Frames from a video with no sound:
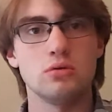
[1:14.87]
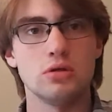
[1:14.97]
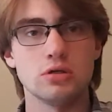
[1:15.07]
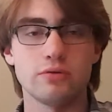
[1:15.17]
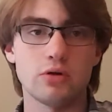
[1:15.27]

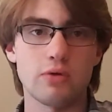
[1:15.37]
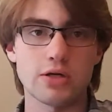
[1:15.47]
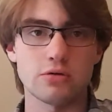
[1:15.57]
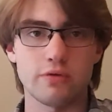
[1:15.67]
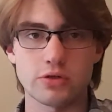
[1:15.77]
introverted
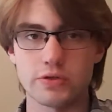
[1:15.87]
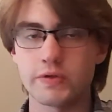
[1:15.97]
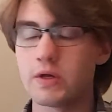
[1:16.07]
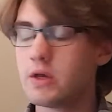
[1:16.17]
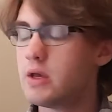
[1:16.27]
rational functions.
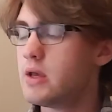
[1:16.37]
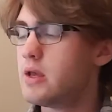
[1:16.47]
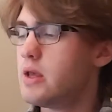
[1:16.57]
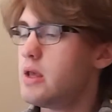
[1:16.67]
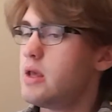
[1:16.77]

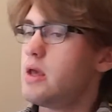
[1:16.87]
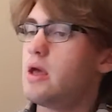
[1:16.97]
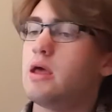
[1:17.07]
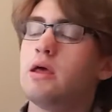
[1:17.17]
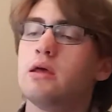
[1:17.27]

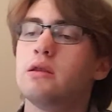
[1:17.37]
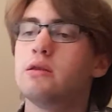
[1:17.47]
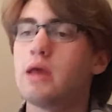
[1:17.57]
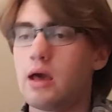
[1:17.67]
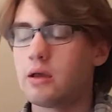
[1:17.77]
And
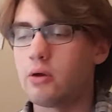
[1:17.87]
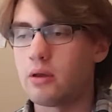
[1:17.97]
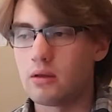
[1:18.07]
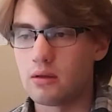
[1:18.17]
yeah, I agree.